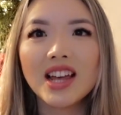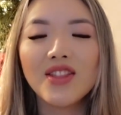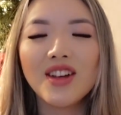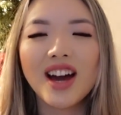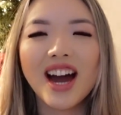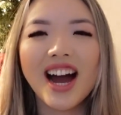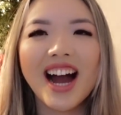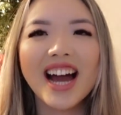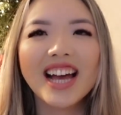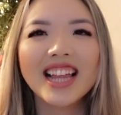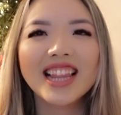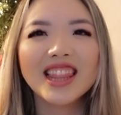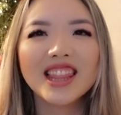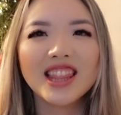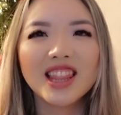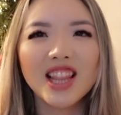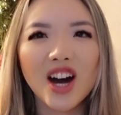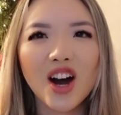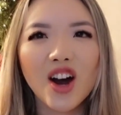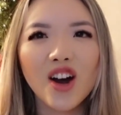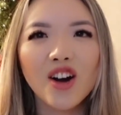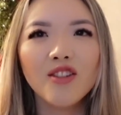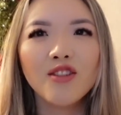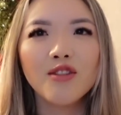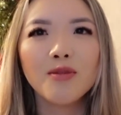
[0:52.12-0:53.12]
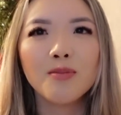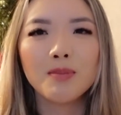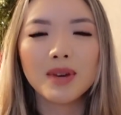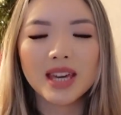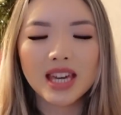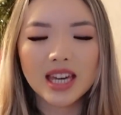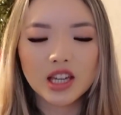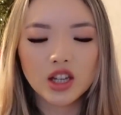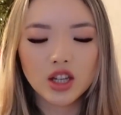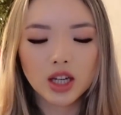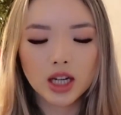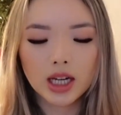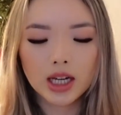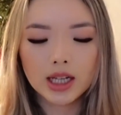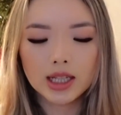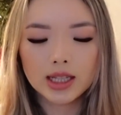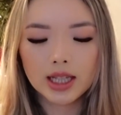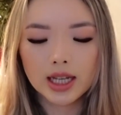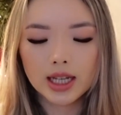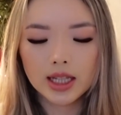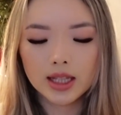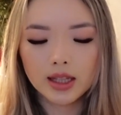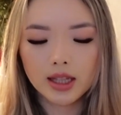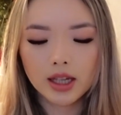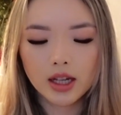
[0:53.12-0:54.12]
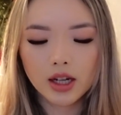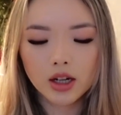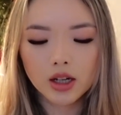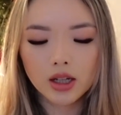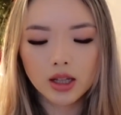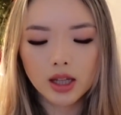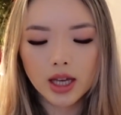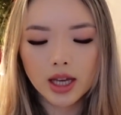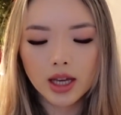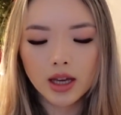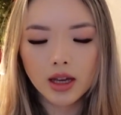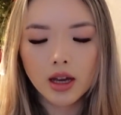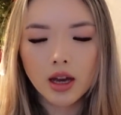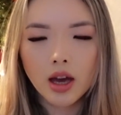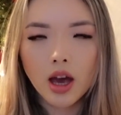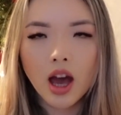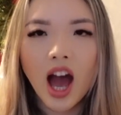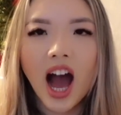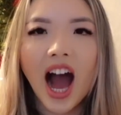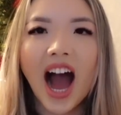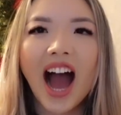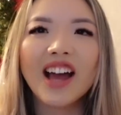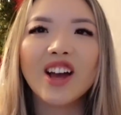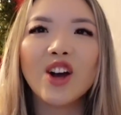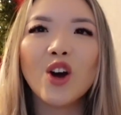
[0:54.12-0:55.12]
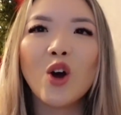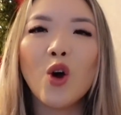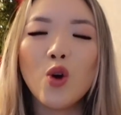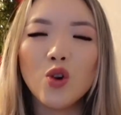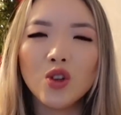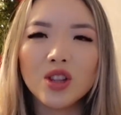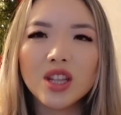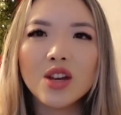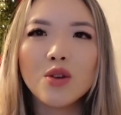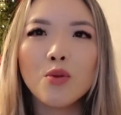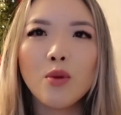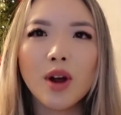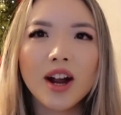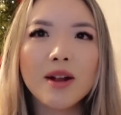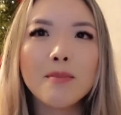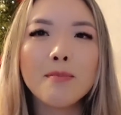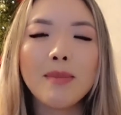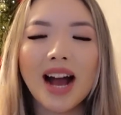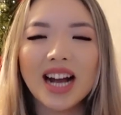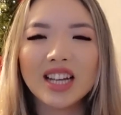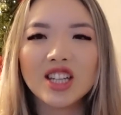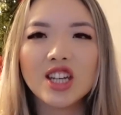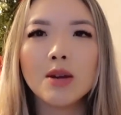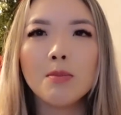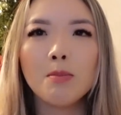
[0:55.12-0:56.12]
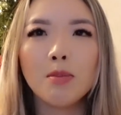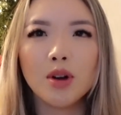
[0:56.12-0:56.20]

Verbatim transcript: that I love PJs and literally I only wear matching